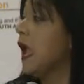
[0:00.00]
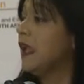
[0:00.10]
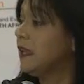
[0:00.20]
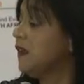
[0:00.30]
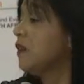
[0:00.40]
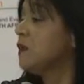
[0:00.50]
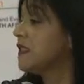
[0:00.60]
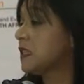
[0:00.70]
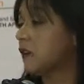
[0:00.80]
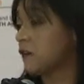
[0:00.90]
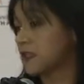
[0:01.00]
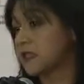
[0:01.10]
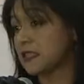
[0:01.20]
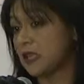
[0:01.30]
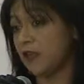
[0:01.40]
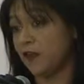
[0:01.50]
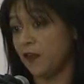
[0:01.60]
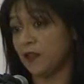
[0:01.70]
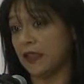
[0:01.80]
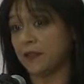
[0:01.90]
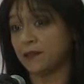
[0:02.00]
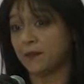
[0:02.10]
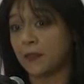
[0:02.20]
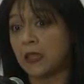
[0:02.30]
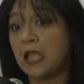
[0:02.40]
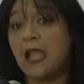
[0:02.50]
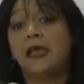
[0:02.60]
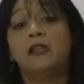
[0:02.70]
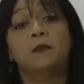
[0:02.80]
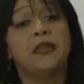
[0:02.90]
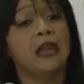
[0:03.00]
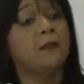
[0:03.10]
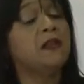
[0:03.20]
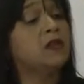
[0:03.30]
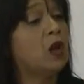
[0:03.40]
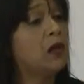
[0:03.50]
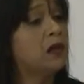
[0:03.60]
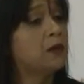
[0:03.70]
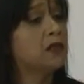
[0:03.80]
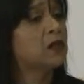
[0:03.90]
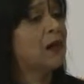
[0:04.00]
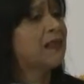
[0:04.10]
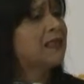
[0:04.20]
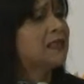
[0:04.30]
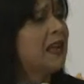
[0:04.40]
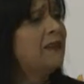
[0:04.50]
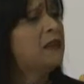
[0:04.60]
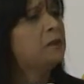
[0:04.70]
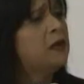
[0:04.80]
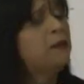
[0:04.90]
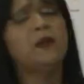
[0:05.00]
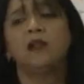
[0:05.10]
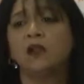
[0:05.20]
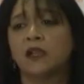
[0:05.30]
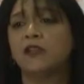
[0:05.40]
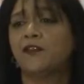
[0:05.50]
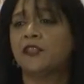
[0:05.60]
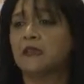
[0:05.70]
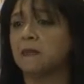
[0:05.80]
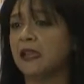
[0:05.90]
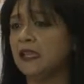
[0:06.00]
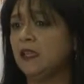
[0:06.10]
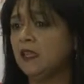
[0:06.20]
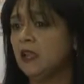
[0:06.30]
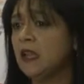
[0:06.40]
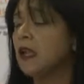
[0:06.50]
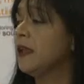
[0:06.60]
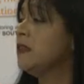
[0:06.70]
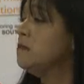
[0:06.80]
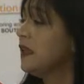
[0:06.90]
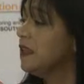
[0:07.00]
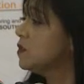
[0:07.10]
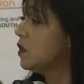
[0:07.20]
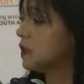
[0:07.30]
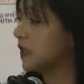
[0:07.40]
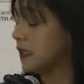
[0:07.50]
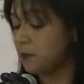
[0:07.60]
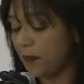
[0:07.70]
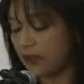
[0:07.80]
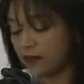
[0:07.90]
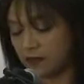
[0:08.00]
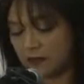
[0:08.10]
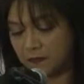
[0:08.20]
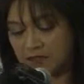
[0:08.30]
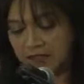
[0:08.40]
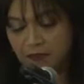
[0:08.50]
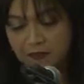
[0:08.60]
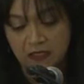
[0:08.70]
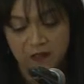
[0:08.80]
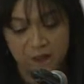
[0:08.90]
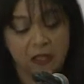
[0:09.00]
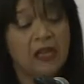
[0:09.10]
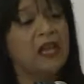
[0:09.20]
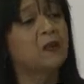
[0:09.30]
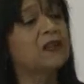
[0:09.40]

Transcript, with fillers: and even myself as the CFO then. And it became intolerable to understand that people are looking for their money, and their money is not getting paid to themselves. It